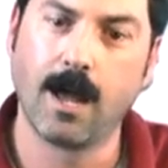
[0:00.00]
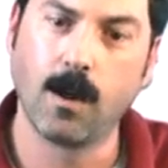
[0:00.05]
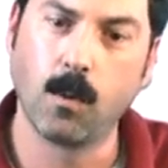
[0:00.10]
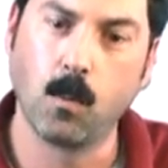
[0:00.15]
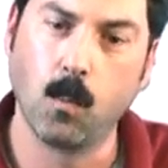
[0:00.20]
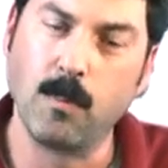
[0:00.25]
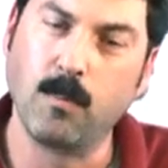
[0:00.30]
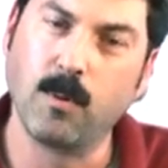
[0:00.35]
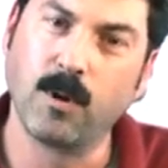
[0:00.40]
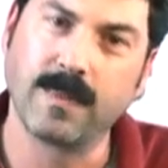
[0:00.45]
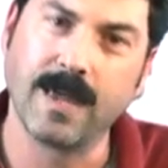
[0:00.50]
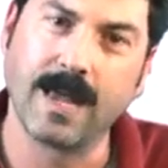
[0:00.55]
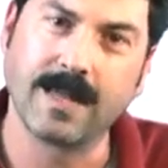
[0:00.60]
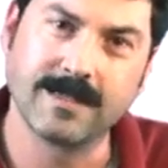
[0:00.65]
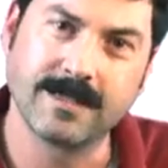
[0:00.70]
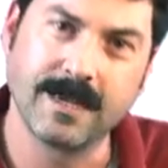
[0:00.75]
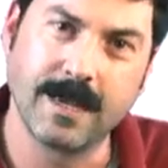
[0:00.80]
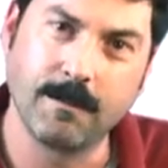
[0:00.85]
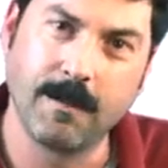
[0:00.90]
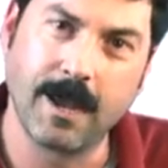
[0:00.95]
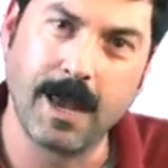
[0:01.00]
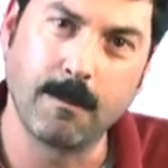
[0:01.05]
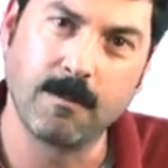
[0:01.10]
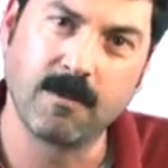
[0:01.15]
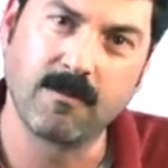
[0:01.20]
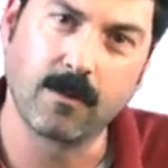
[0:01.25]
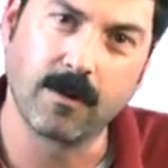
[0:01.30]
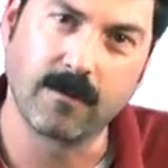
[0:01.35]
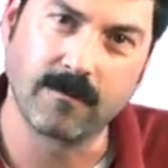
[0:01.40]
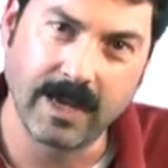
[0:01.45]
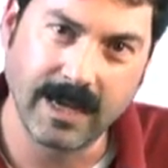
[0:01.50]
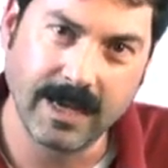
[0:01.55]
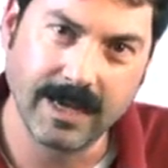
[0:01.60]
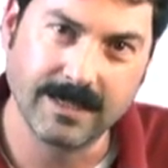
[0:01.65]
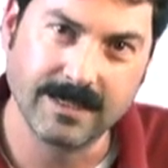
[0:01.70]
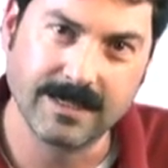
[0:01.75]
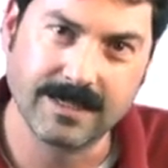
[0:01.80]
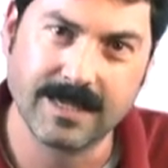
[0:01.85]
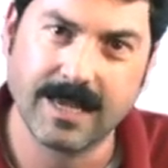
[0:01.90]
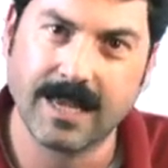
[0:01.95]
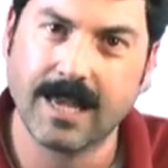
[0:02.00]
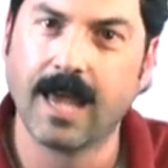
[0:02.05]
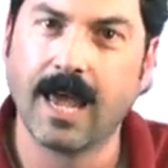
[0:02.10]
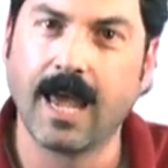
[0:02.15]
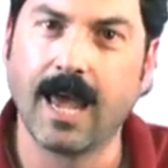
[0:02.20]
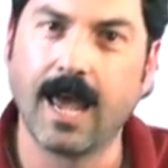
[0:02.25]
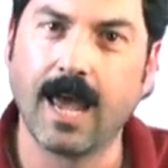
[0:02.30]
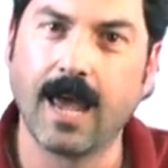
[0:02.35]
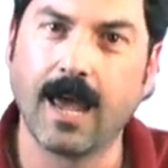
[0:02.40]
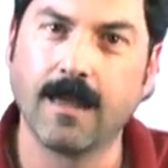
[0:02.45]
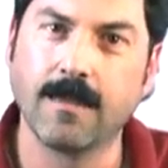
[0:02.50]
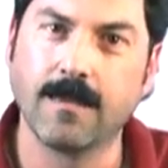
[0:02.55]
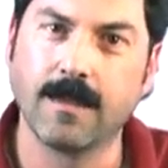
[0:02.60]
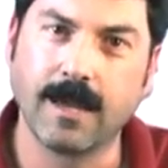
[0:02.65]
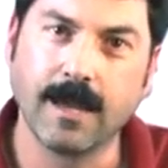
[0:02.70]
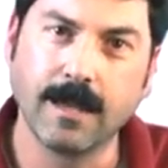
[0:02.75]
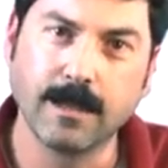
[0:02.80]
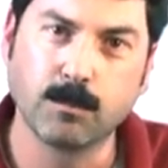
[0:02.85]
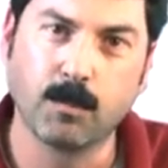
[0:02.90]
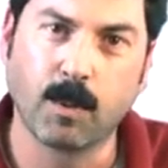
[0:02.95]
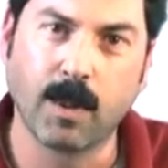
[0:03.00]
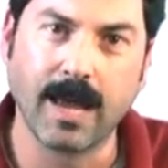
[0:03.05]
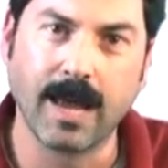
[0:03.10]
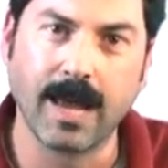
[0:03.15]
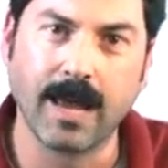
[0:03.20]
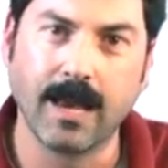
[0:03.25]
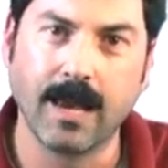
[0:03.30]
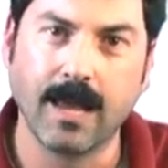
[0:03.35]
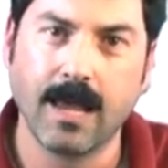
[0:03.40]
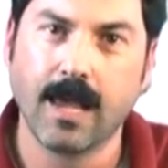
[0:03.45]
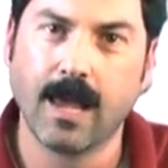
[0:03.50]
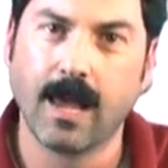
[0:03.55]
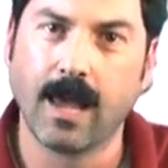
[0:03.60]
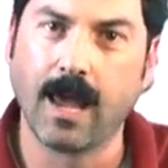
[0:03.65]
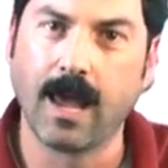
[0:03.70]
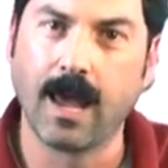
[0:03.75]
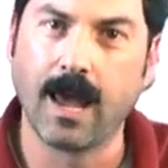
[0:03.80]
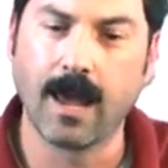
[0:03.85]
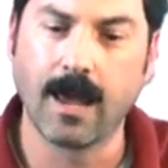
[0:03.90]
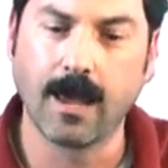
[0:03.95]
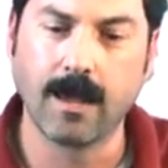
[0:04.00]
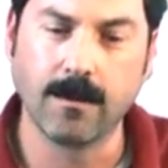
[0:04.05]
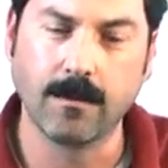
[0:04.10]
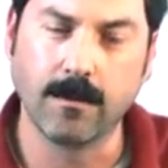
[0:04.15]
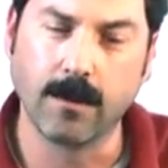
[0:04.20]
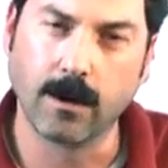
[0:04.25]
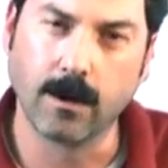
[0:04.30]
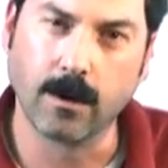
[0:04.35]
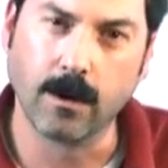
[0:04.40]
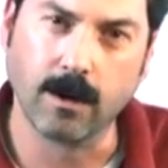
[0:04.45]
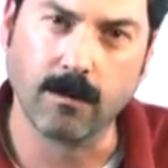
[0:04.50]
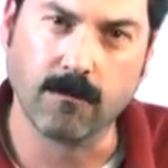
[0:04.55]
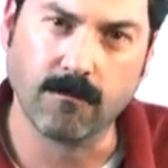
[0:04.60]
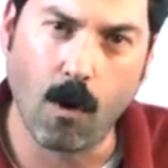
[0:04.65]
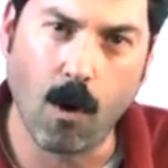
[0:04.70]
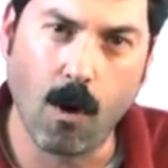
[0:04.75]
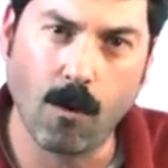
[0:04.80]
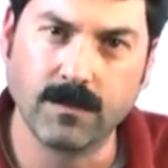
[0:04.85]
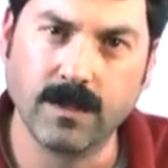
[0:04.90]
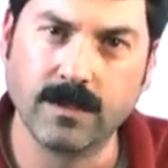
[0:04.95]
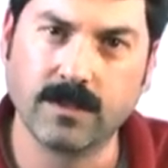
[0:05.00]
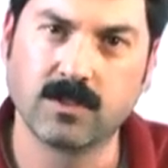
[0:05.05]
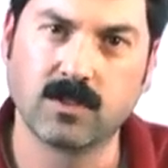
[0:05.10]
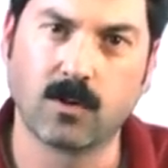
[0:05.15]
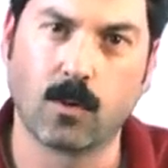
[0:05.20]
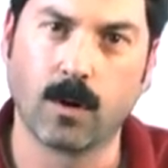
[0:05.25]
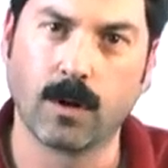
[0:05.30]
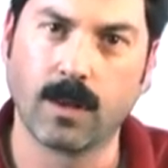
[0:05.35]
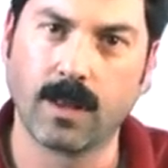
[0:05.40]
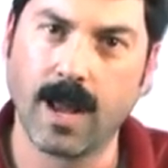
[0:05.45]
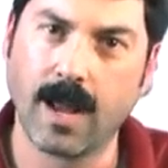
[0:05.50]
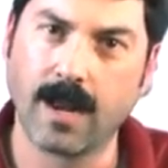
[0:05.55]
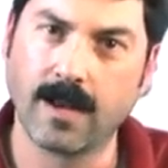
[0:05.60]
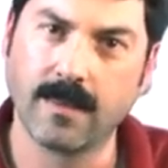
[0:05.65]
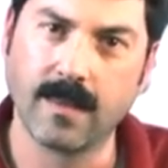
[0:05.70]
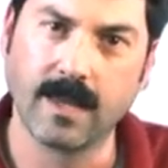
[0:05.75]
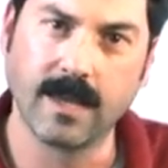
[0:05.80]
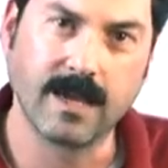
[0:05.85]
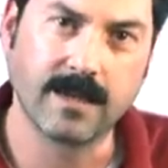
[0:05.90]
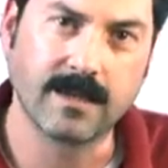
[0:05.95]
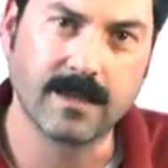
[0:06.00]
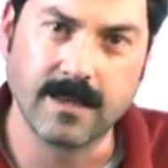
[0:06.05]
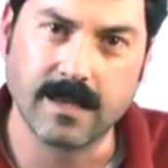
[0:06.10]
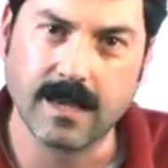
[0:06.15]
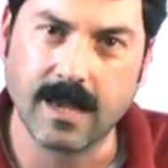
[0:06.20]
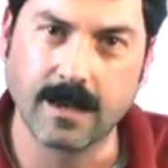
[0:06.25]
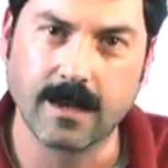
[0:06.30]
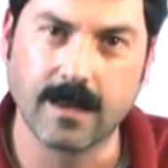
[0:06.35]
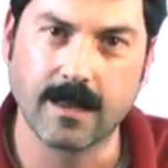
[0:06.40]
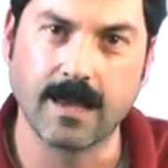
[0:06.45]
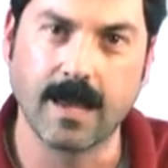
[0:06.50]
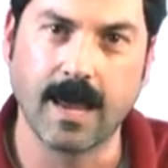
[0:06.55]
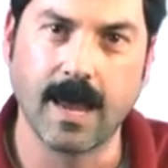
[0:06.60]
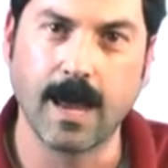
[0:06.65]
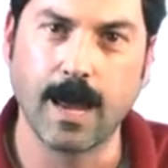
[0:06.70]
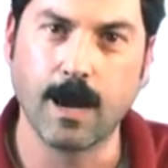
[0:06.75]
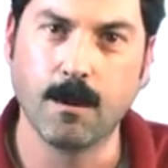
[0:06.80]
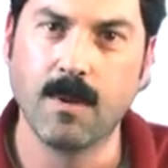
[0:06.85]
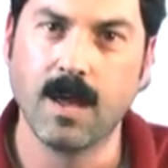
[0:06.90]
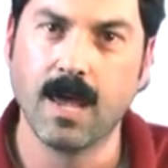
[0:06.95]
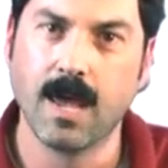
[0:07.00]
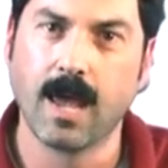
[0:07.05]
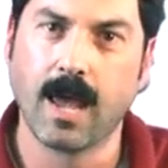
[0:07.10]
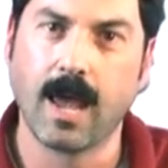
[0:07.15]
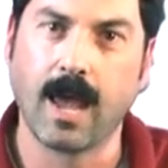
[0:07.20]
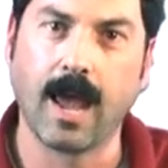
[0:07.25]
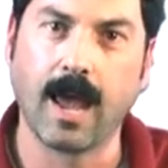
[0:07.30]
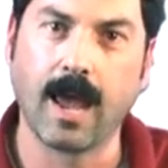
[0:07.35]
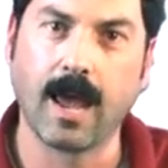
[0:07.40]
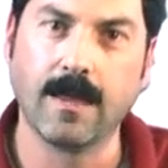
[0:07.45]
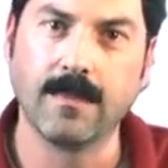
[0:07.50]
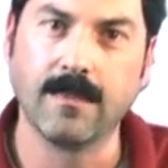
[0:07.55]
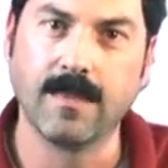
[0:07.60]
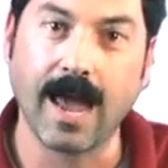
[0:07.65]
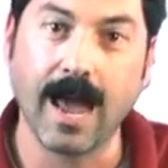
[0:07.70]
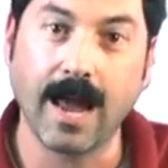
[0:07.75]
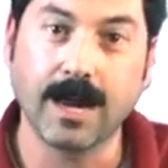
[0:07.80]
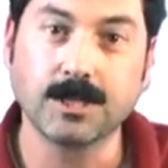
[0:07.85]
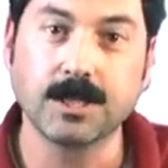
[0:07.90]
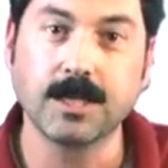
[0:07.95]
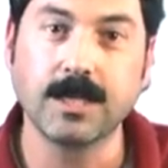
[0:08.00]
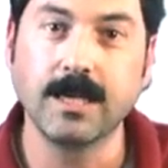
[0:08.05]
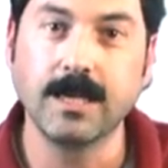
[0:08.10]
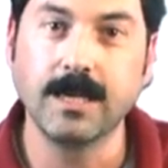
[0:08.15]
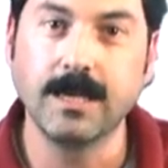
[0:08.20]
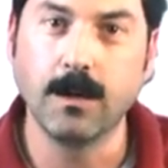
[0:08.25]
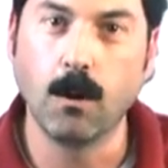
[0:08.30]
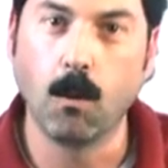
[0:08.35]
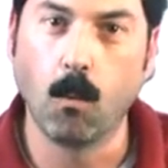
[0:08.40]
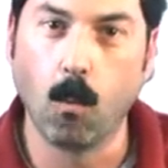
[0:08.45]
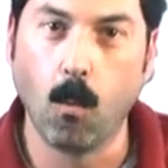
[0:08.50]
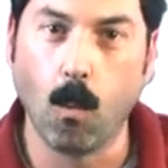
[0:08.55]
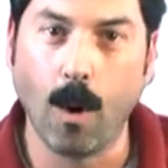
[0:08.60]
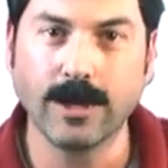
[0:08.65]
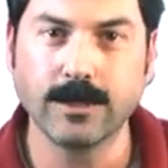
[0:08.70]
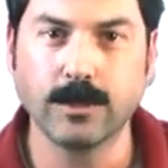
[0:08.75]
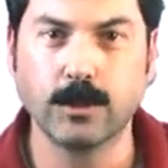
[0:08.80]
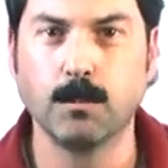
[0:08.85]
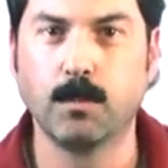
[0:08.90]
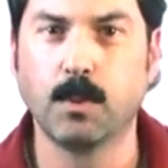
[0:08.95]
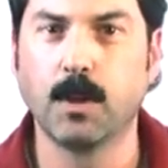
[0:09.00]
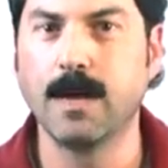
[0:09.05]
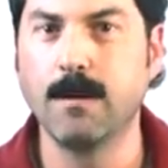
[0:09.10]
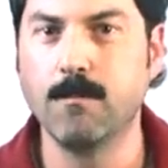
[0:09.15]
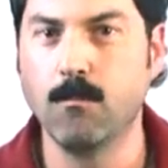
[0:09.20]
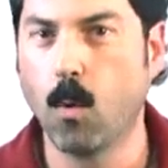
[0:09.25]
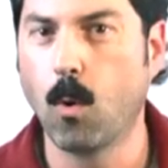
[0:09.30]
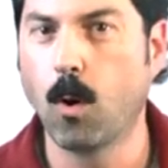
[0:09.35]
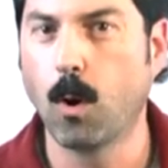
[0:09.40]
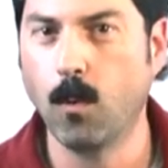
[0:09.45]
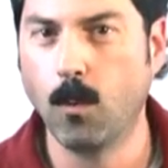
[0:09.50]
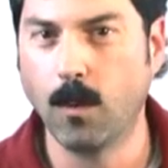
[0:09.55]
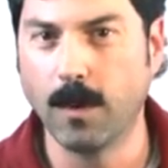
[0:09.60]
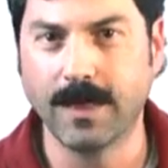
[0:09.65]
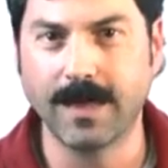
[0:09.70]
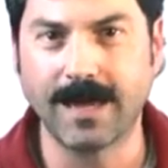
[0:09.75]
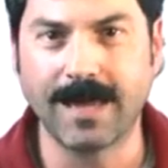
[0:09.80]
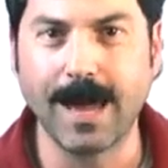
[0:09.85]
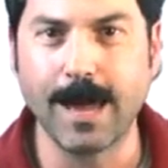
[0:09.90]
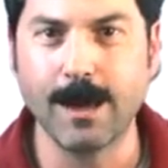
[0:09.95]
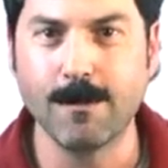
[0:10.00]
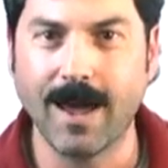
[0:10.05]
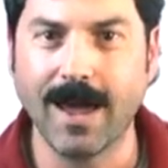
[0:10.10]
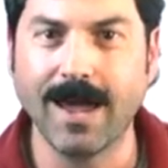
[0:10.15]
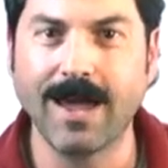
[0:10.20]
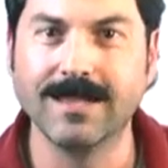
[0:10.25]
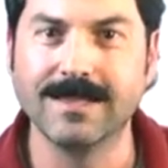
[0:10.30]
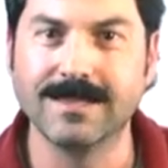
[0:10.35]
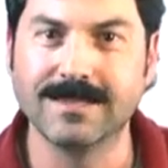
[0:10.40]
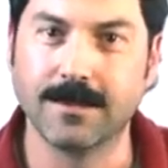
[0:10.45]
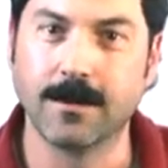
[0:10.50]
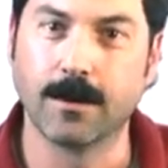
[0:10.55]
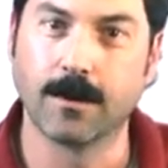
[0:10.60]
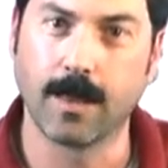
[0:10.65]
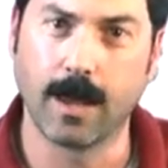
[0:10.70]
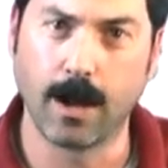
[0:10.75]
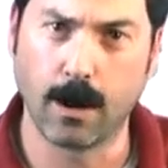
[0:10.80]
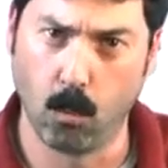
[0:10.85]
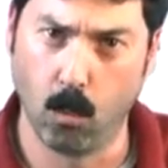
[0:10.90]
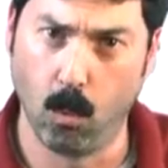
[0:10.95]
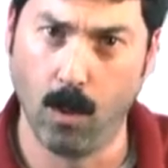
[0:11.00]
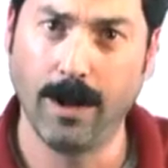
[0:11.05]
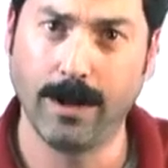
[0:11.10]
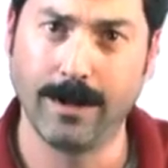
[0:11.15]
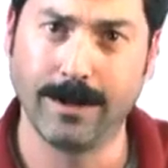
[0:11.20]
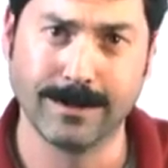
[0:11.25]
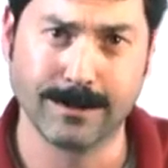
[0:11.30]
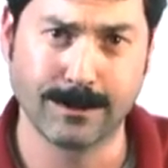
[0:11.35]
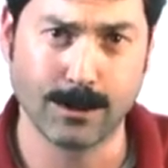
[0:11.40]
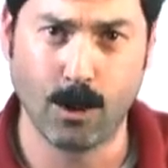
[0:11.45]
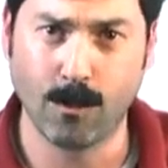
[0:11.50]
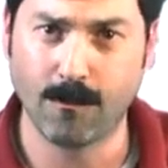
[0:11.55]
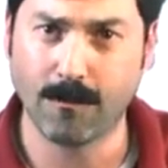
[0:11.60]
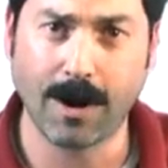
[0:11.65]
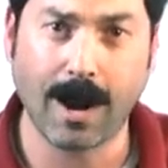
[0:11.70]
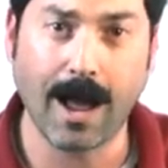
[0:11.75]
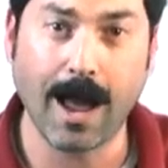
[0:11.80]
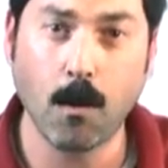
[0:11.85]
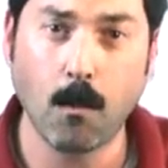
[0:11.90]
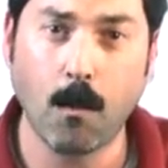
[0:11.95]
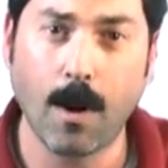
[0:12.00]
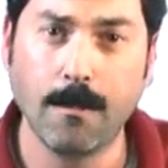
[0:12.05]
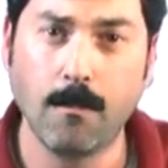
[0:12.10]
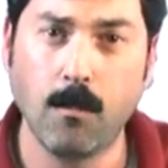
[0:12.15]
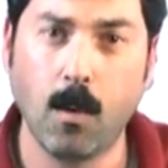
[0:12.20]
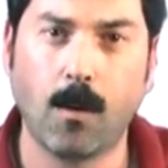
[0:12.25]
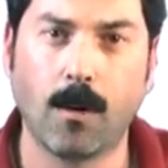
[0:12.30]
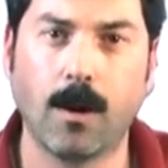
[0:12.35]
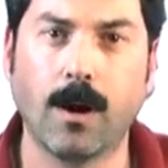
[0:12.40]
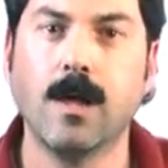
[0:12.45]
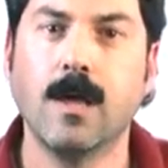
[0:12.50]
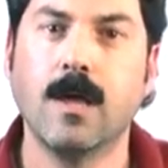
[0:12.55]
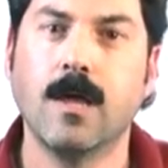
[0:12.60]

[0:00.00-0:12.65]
We put that same game in front of kids, and the kids play it, and they're involved in the storyline, and they get to the end of the game, and they actually want to play more when the game ends, and they're like, "What? It's over? I want more."